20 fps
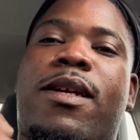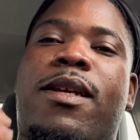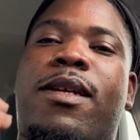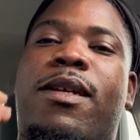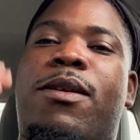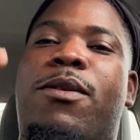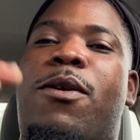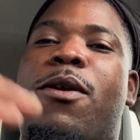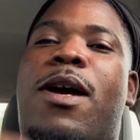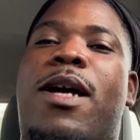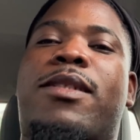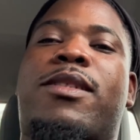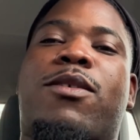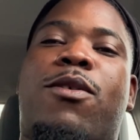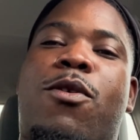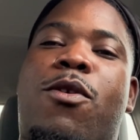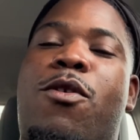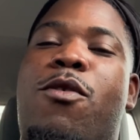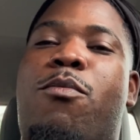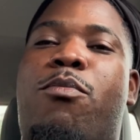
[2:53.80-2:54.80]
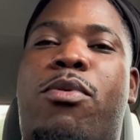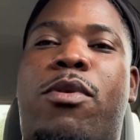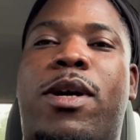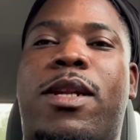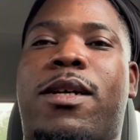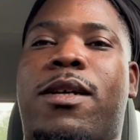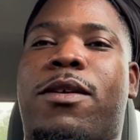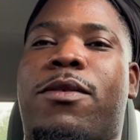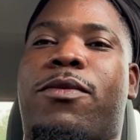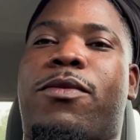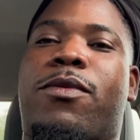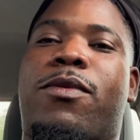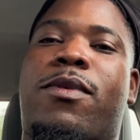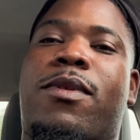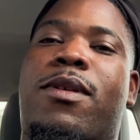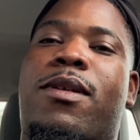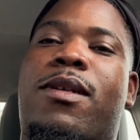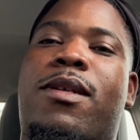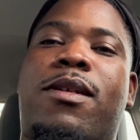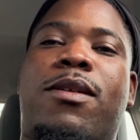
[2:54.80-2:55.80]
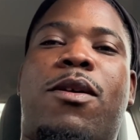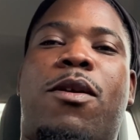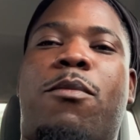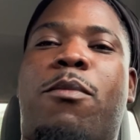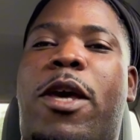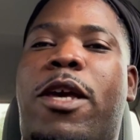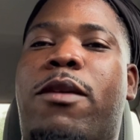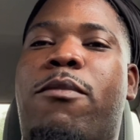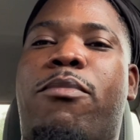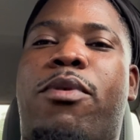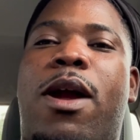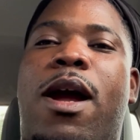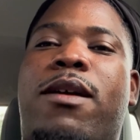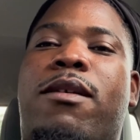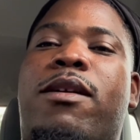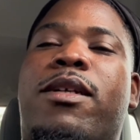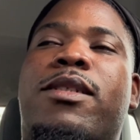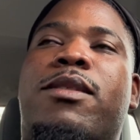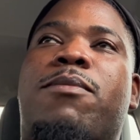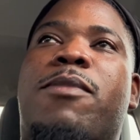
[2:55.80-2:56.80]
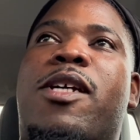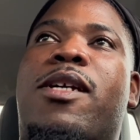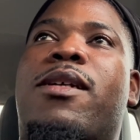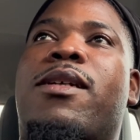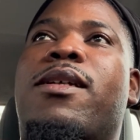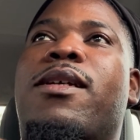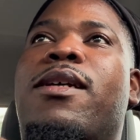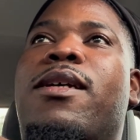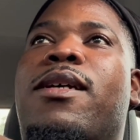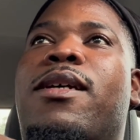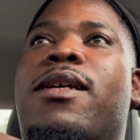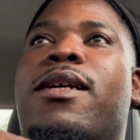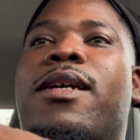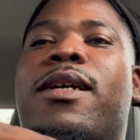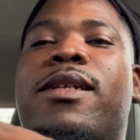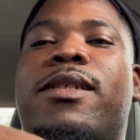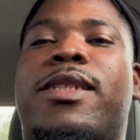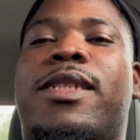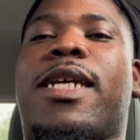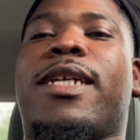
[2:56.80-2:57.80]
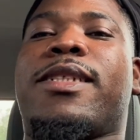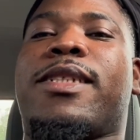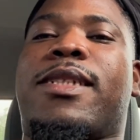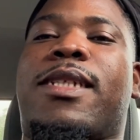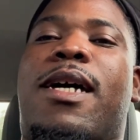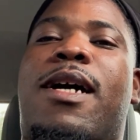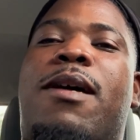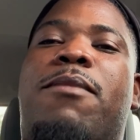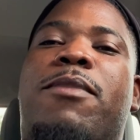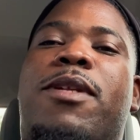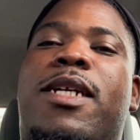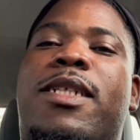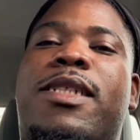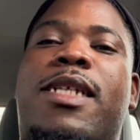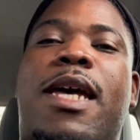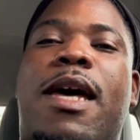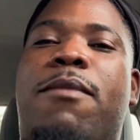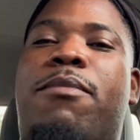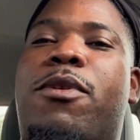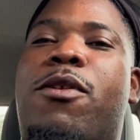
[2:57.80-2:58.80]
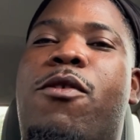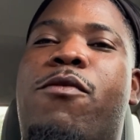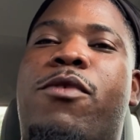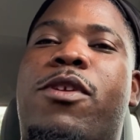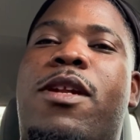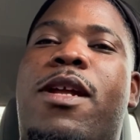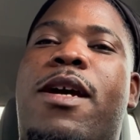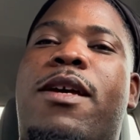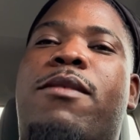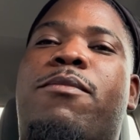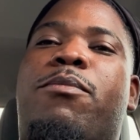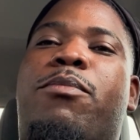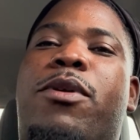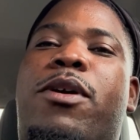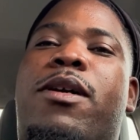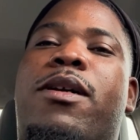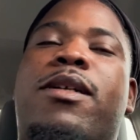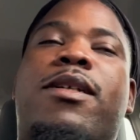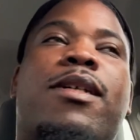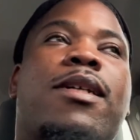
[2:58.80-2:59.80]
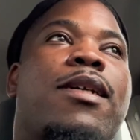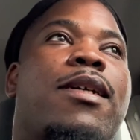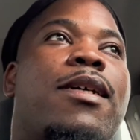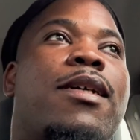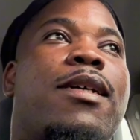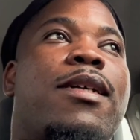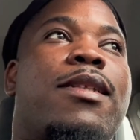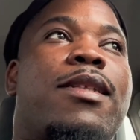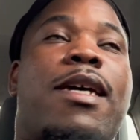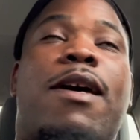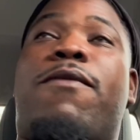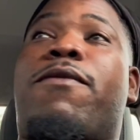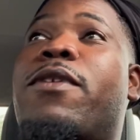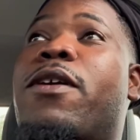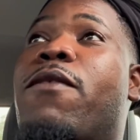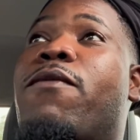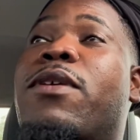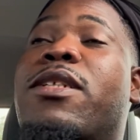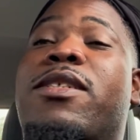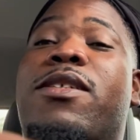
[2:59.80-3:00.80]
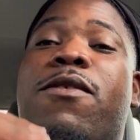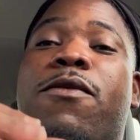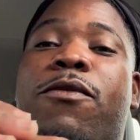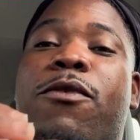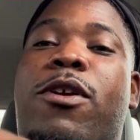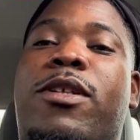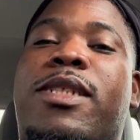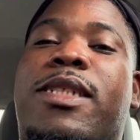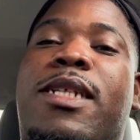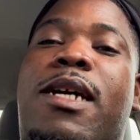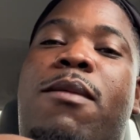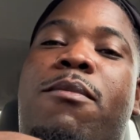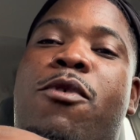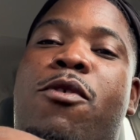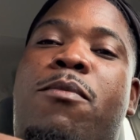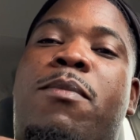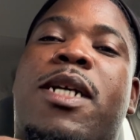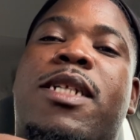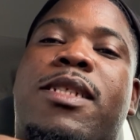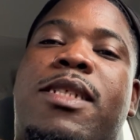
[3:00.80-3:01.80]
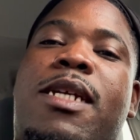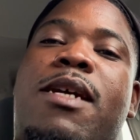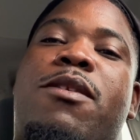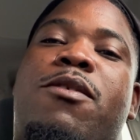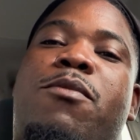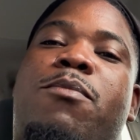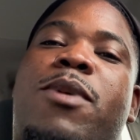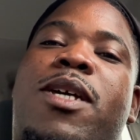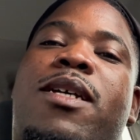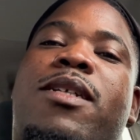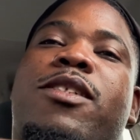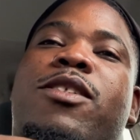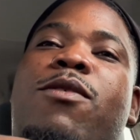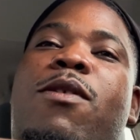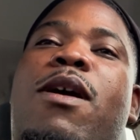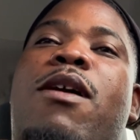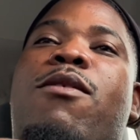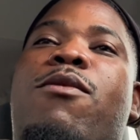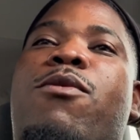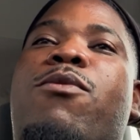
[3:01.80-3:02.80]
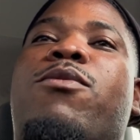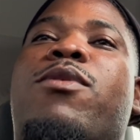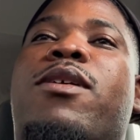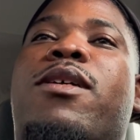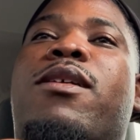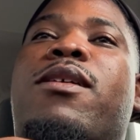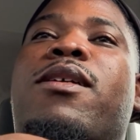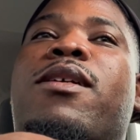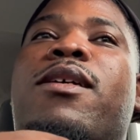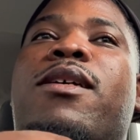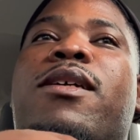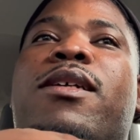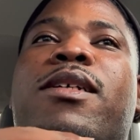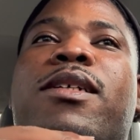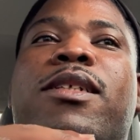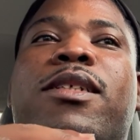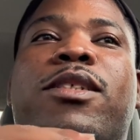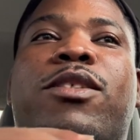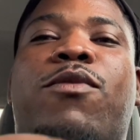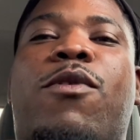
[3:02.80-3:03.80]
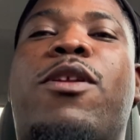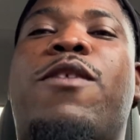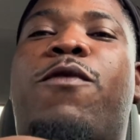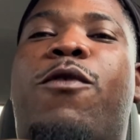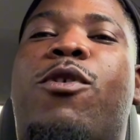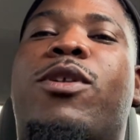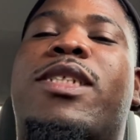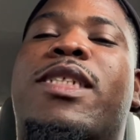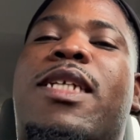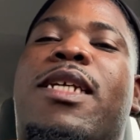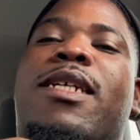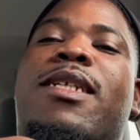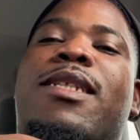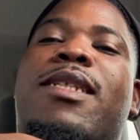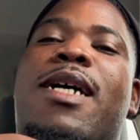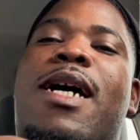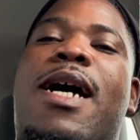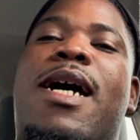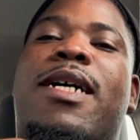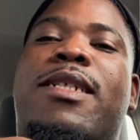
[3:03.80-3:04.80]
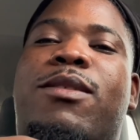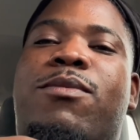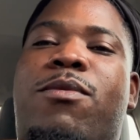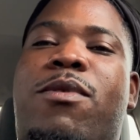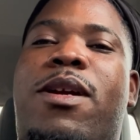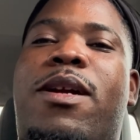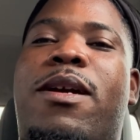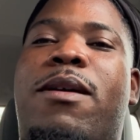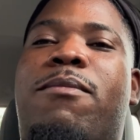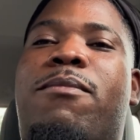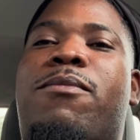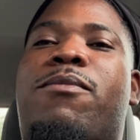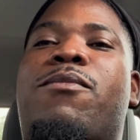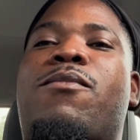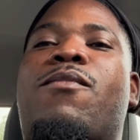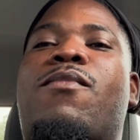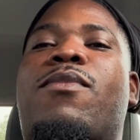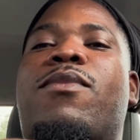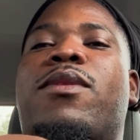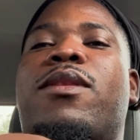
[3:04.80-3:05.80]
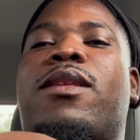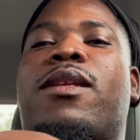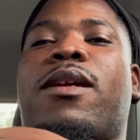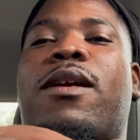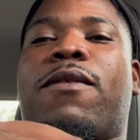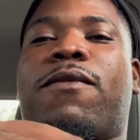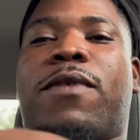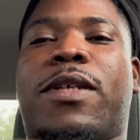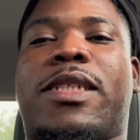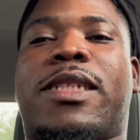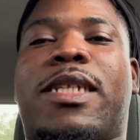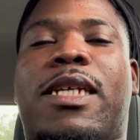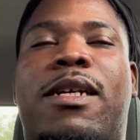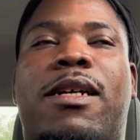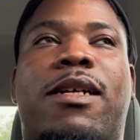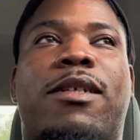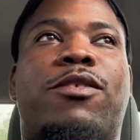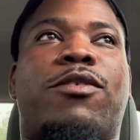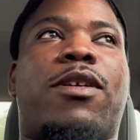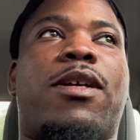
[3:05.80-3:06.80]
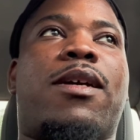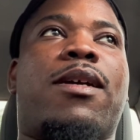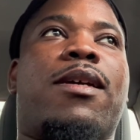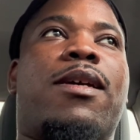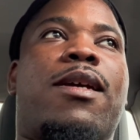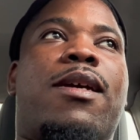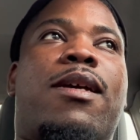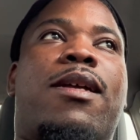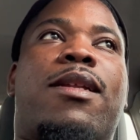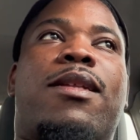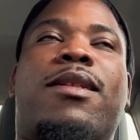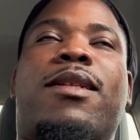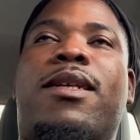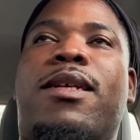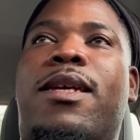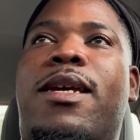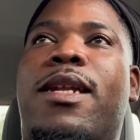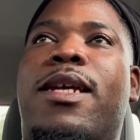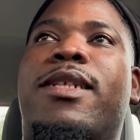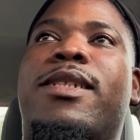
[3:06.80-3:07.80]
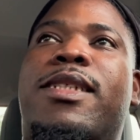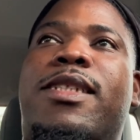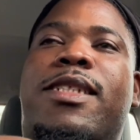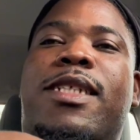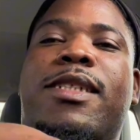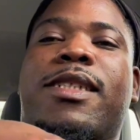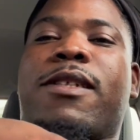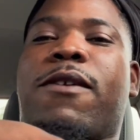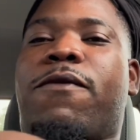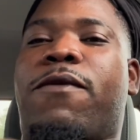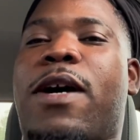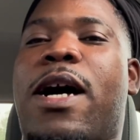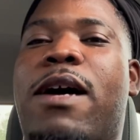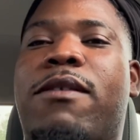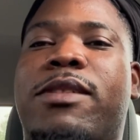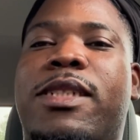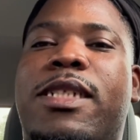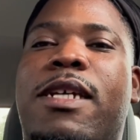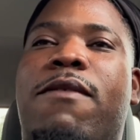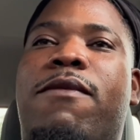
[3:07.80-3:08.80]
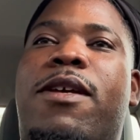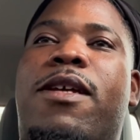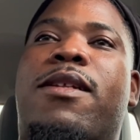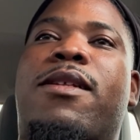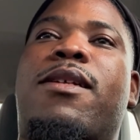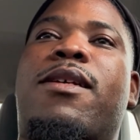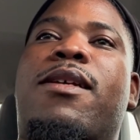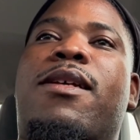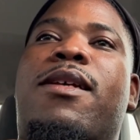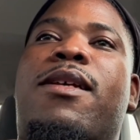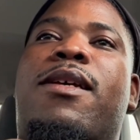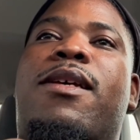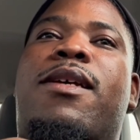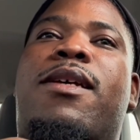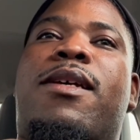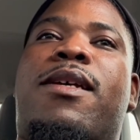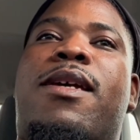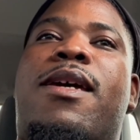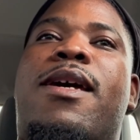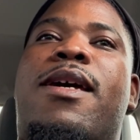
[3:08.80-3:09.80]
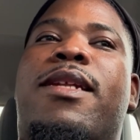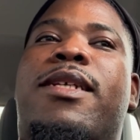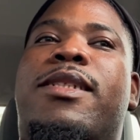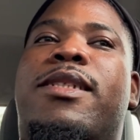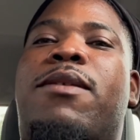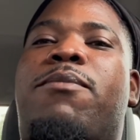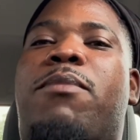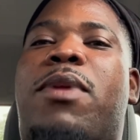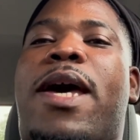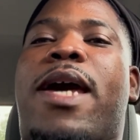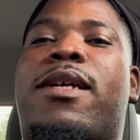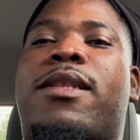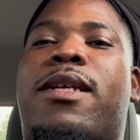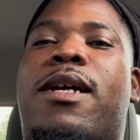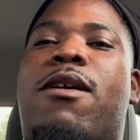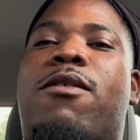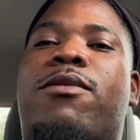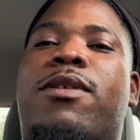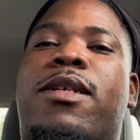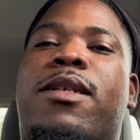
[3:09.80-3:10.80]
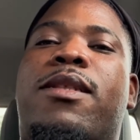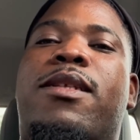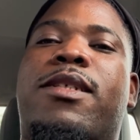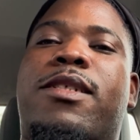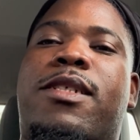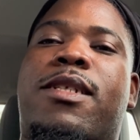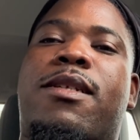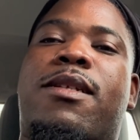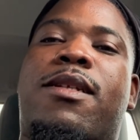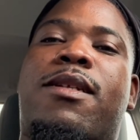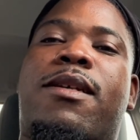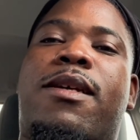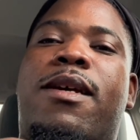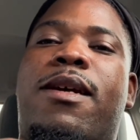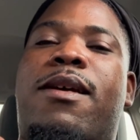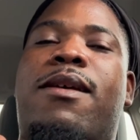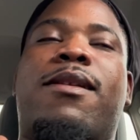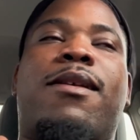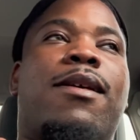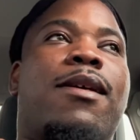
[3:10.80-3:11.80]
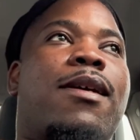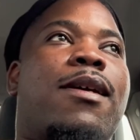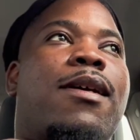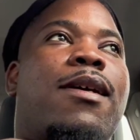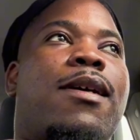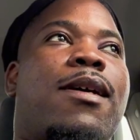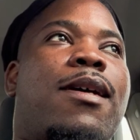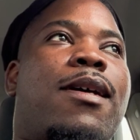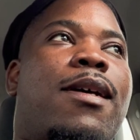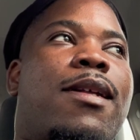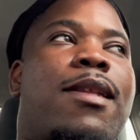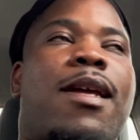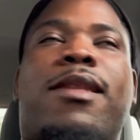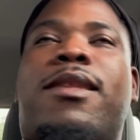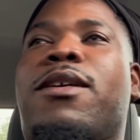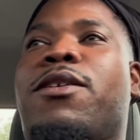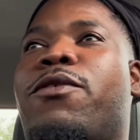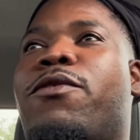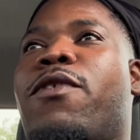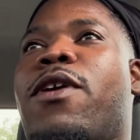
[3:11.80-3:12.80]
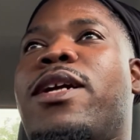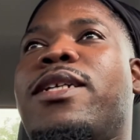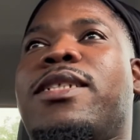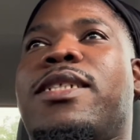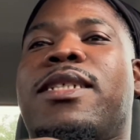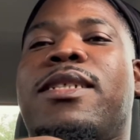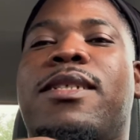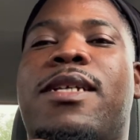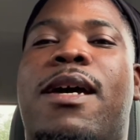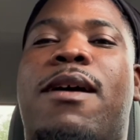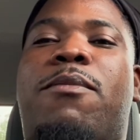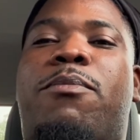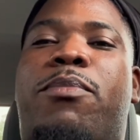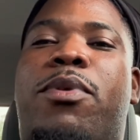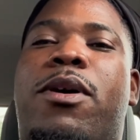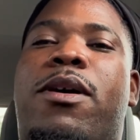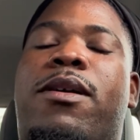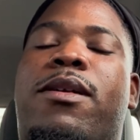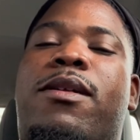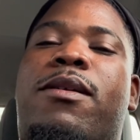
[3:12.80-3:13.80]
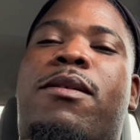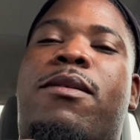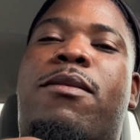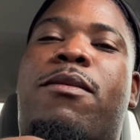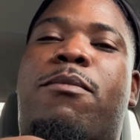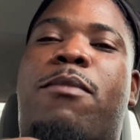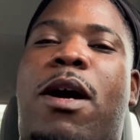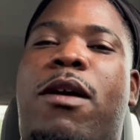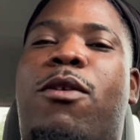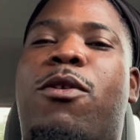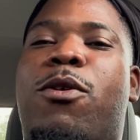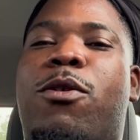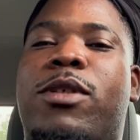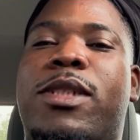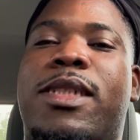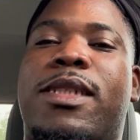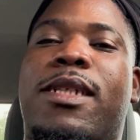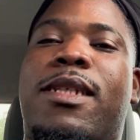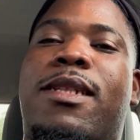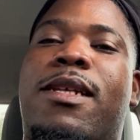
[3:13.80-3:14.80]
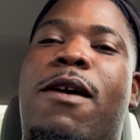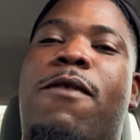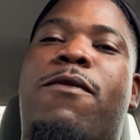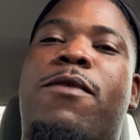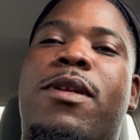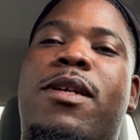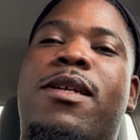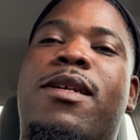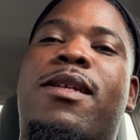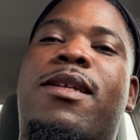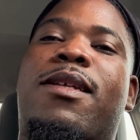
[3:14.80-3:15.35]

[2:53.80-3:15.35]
You know, that's the whole point of, you know, making progress, man. It takes time. It doesn't happen overnight, but definitely if it's your first time my channel, man. So I own a 2014 Dodge Ram 1500, and it is just a 5.7. And it's the blacked out edition, and nothing crazy yet, but my goal is to definitely